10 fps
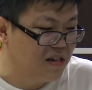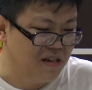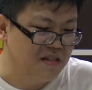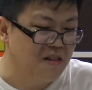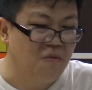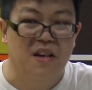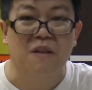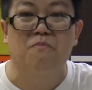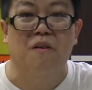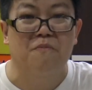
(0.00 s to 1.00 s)
It's not
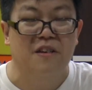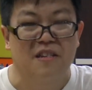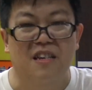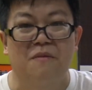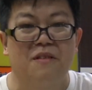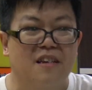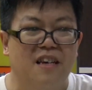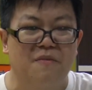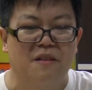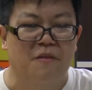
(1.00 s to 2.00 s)
working properly. The cable that
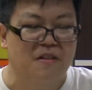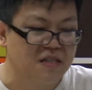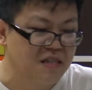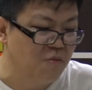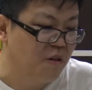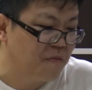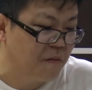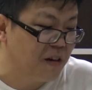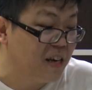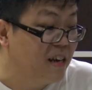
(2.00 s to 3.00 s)
came in the box didn't work
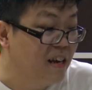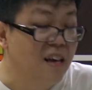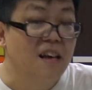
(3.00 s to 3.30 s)
properly.